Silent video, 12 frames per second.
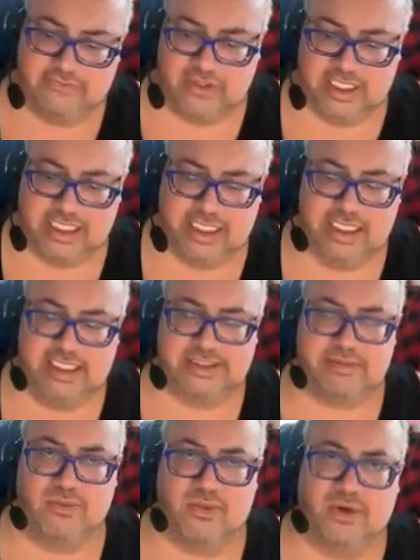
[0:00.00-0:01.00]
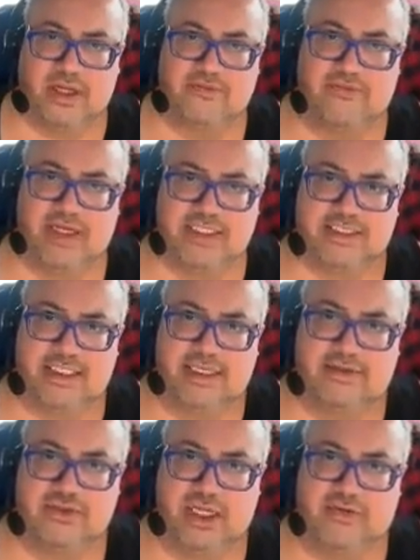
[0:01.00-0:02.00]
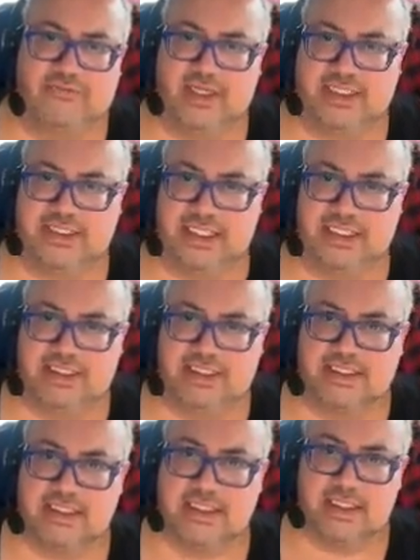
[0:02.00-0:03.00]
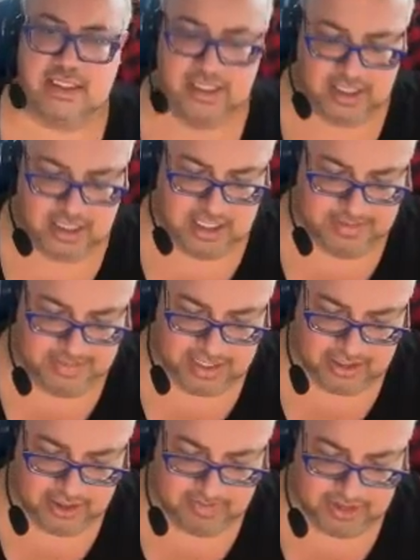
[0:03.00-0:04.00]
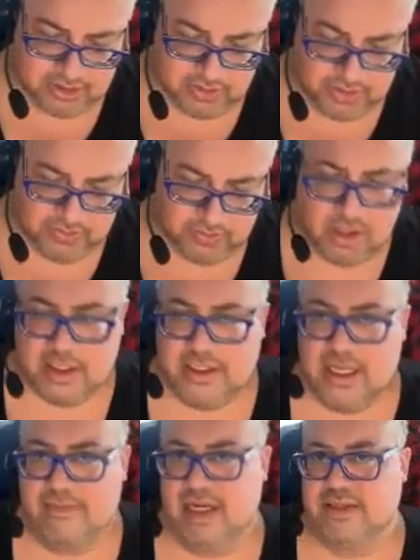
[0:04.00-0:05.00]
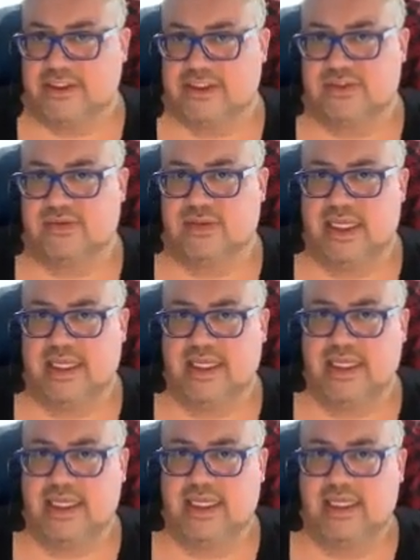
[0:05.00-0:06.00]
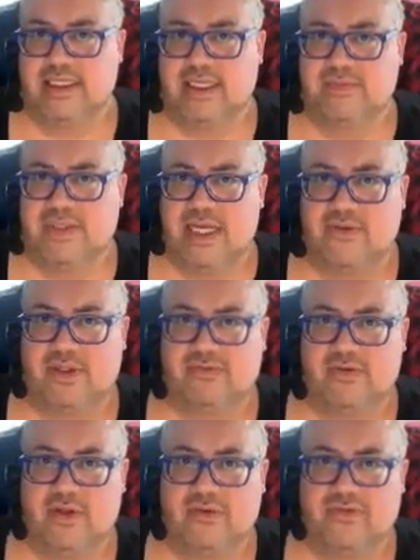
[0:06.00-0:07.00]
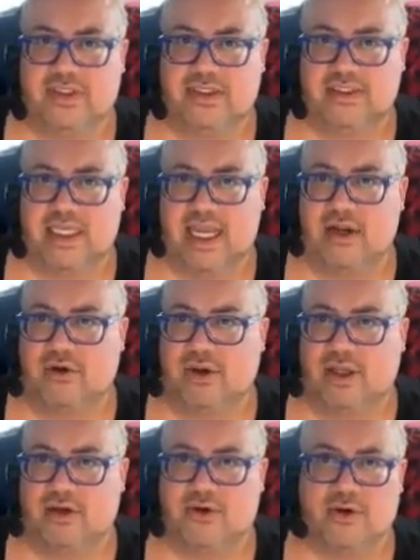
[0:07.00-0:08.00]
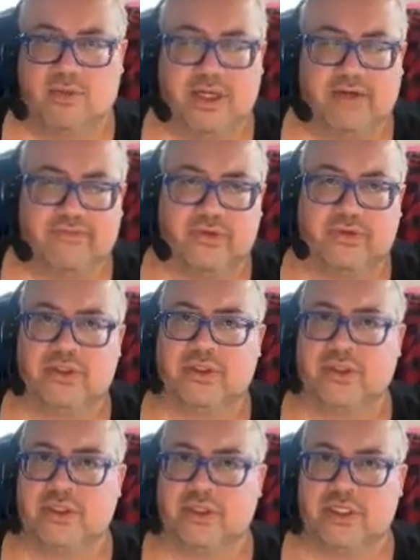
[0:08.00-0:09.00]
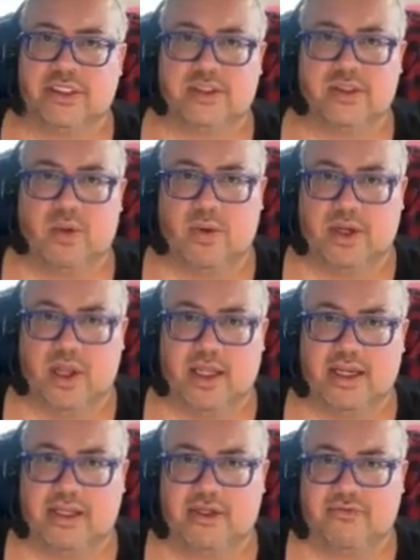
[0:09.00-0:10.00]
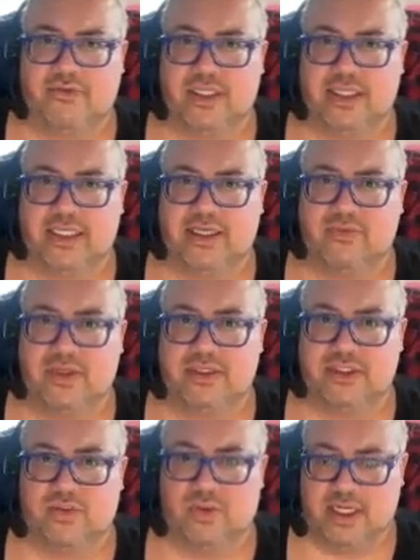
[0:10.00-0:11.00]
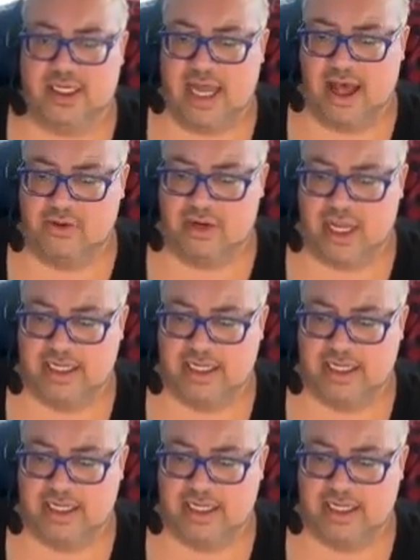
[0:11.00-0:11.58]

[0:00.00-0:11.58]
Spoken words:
I feel like he's more invested in trying to fix this. And I could be totally wrong on that, but I just feel like he deep down, even though if he's angry at her or whatever is going on, I do feel like he wants to work it out.